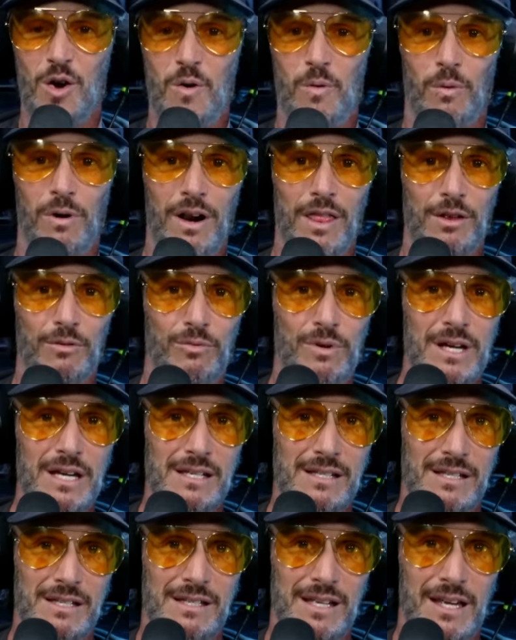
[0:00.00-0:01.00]
One of the
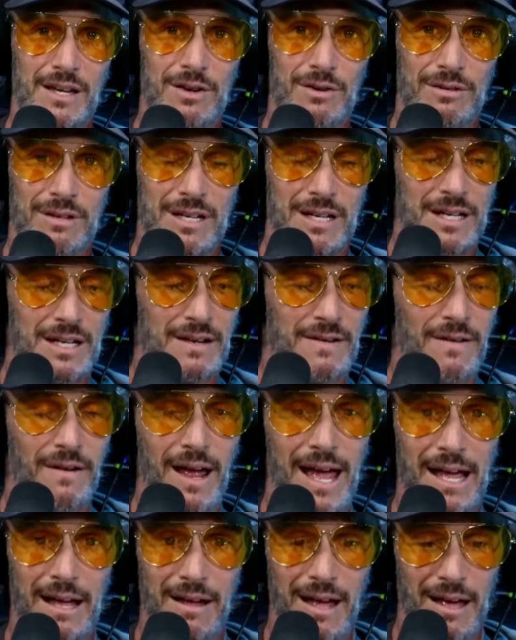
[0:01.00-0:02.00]
reasons that your kid
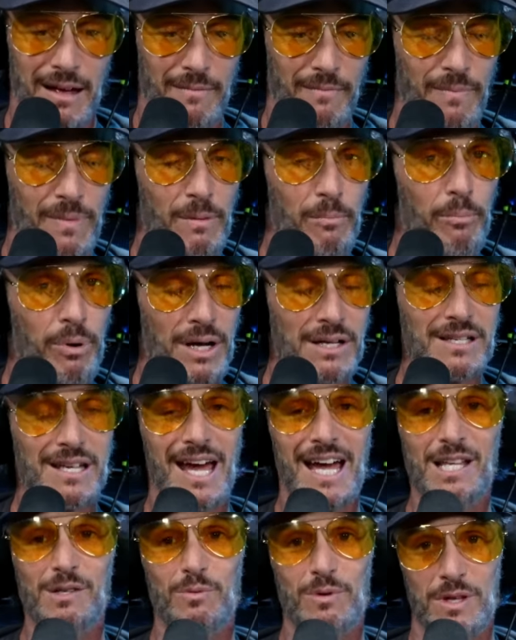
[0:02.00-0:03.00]
butts
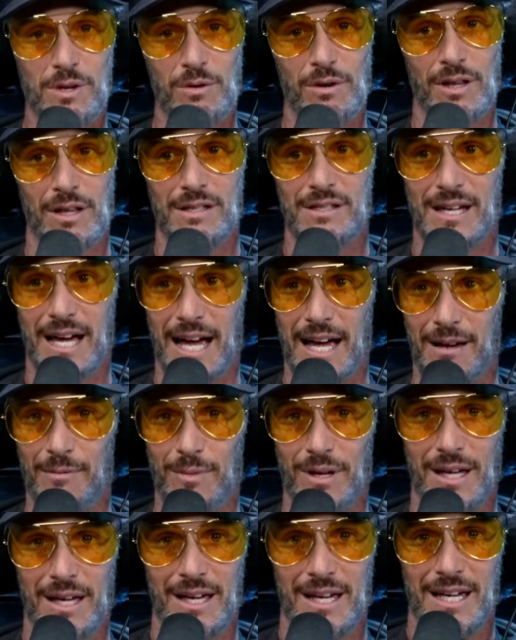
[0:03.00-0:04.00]
heads with you all the time
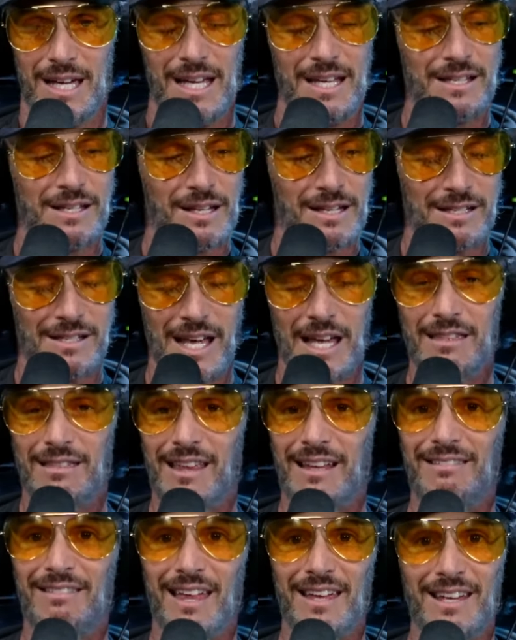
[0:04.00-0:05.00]
is because they
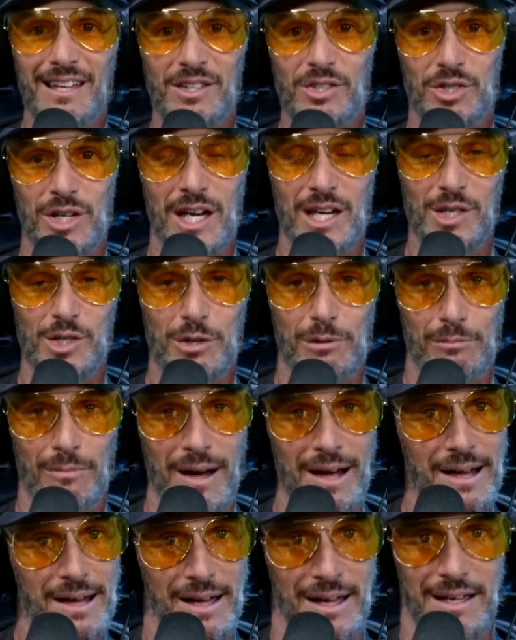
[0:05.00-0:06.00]
think they can change your
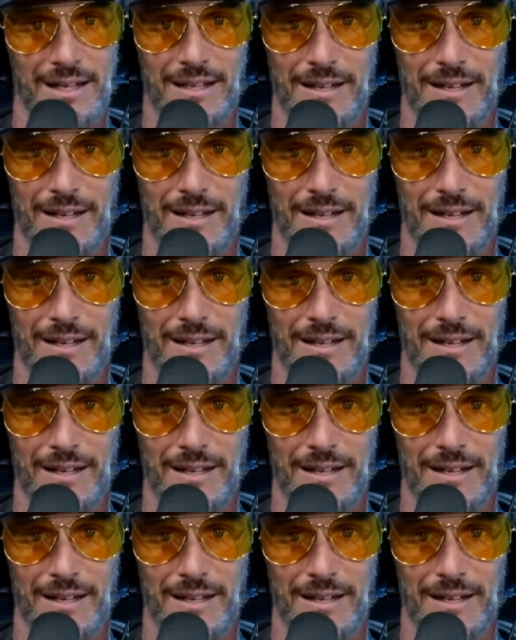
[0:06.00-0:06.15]
mind.